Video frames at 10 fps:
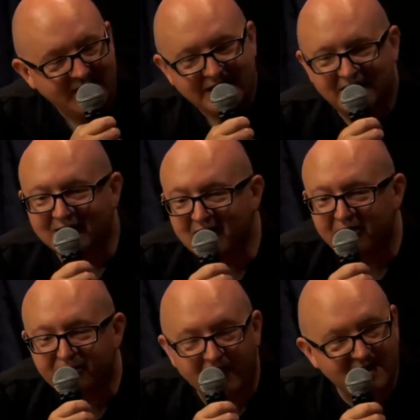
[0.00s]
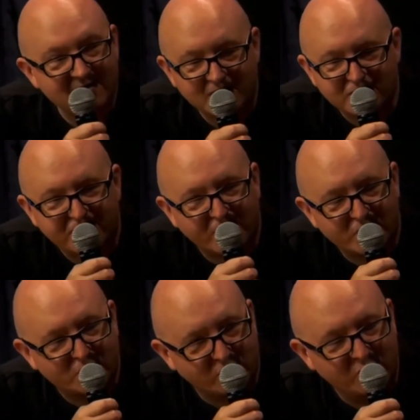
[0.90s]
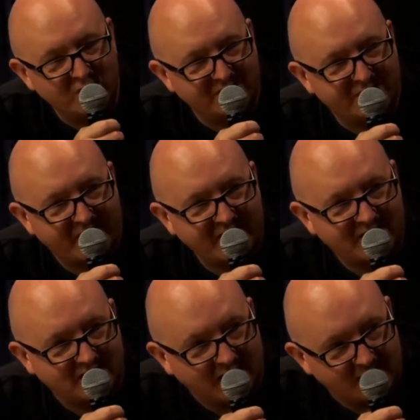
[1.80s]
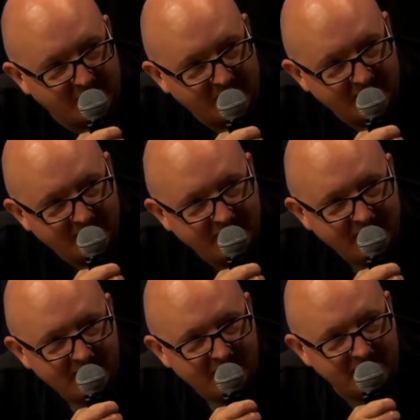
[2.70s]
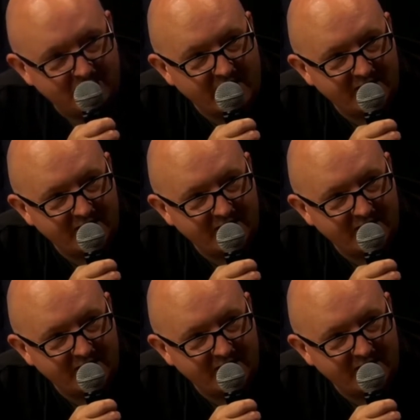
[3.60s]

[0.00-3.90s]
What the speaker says: that's like the first rule of Fight Club, right?